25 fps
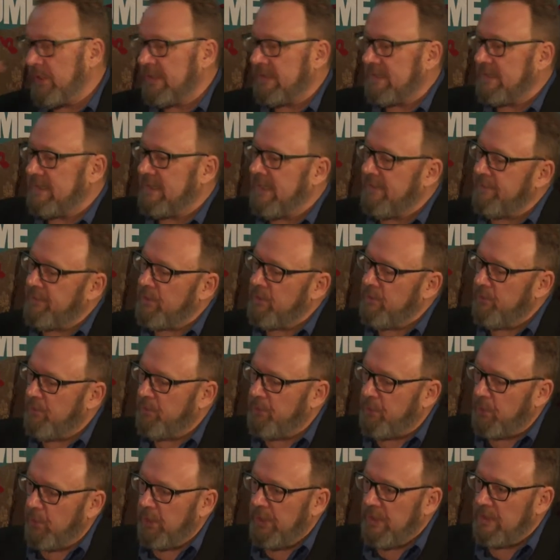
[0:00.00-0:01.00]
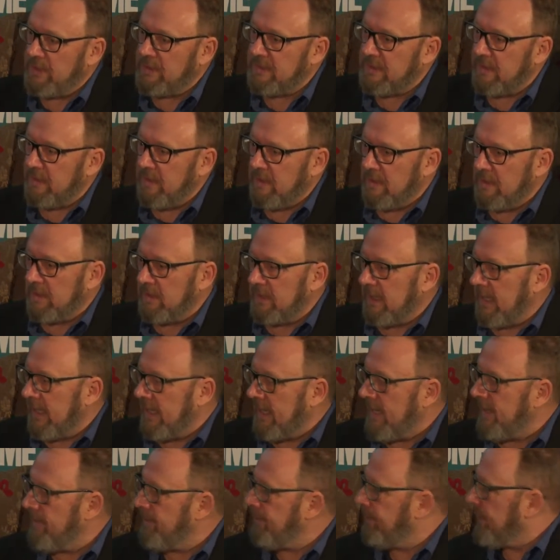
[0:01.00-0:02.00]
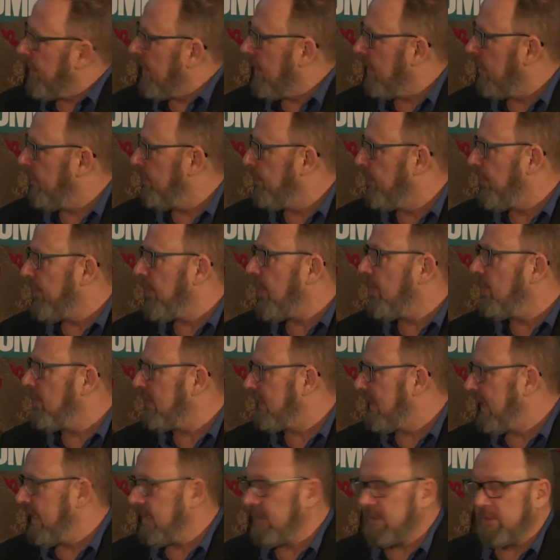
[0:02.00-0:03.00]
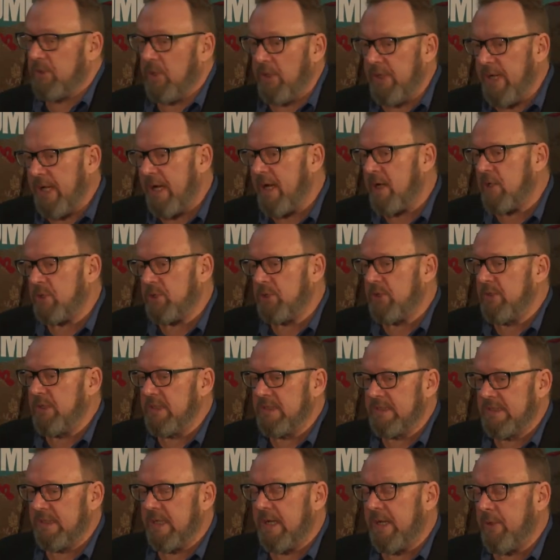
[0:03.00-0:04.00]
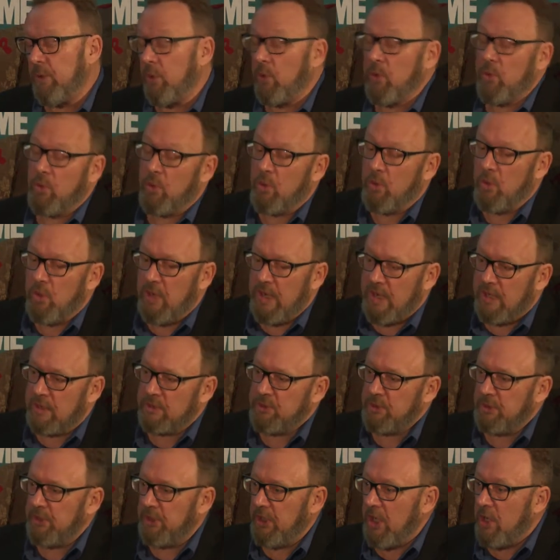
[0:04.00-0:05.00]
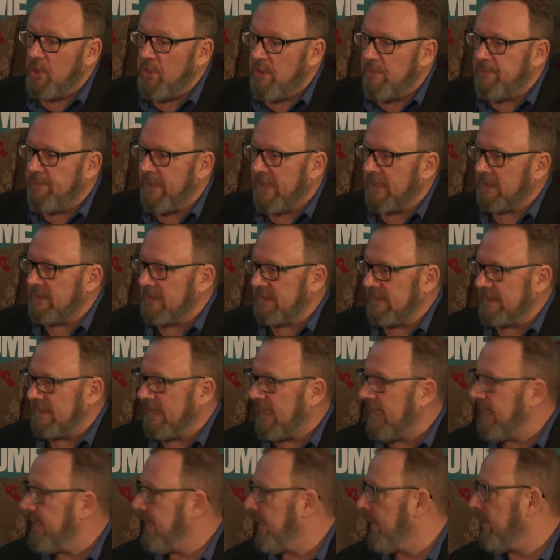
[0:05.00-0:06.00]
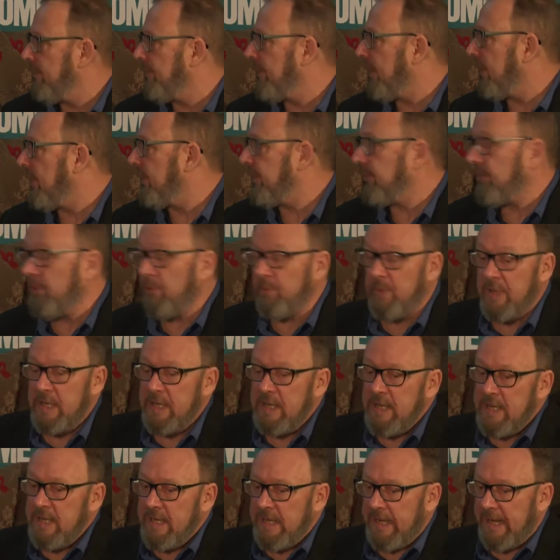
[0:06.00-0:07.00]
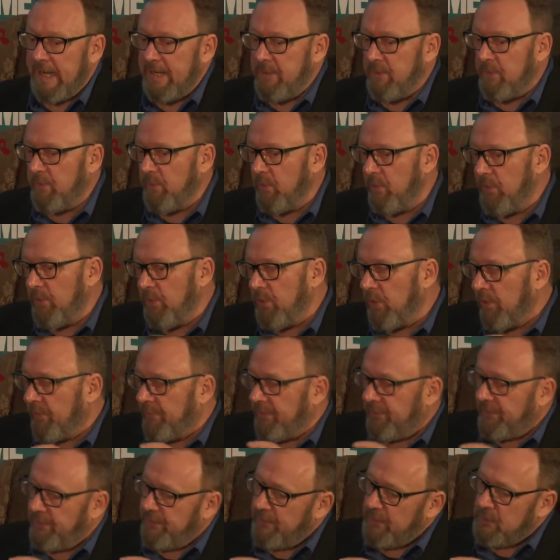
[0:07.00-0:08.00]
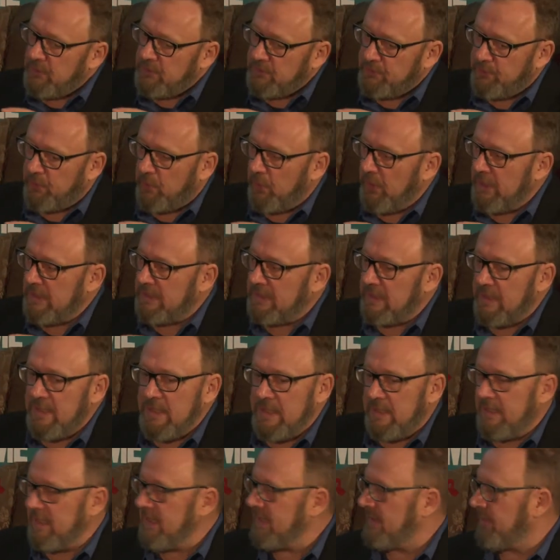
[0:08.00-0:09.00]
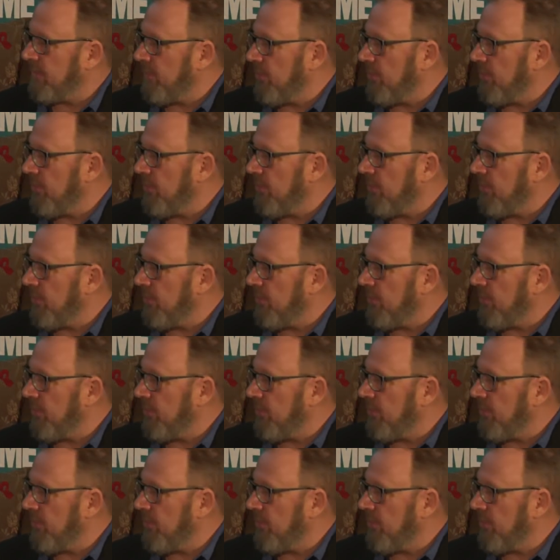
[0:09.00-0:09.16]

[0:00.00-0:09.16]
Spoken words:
a 7-point process on how to design or how to go about designing a bathroom. And your first point is